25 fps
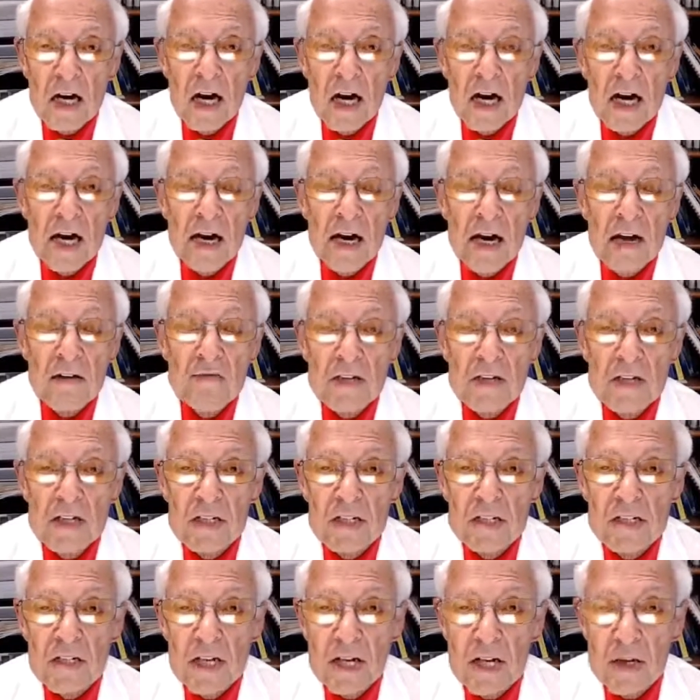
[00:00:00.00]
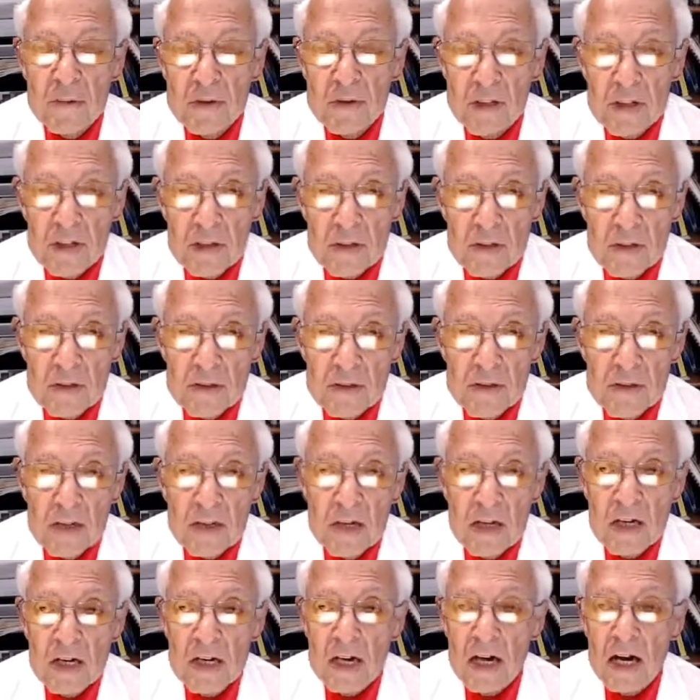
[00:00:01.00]
I haven't examined you.
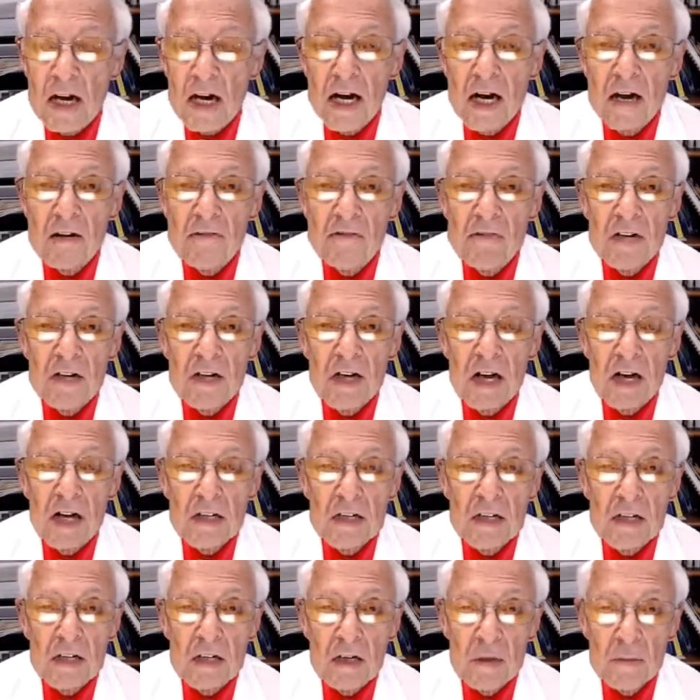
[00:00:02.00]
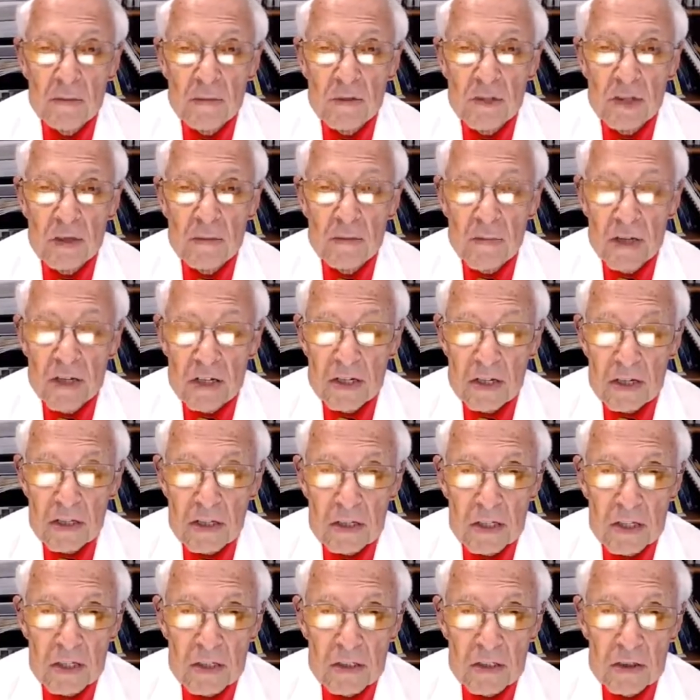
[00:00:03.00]
I haven't gotten a complete
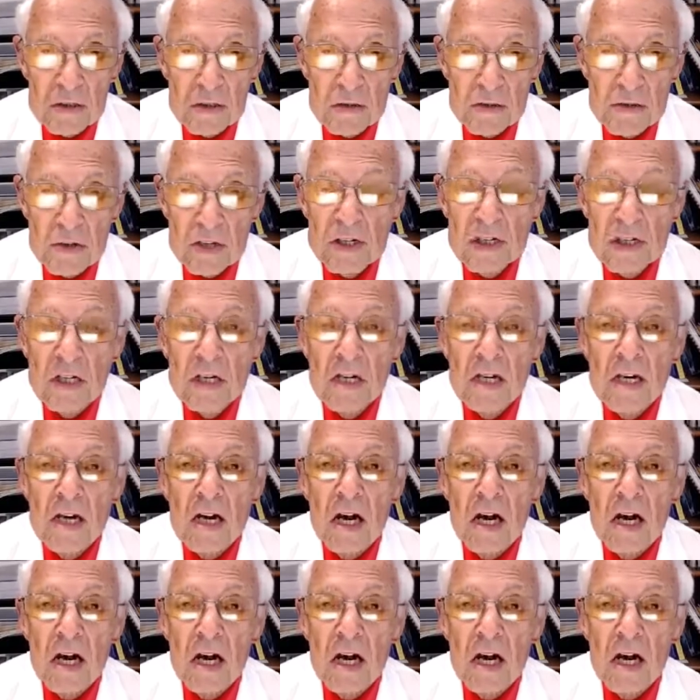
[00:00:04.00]
medical history.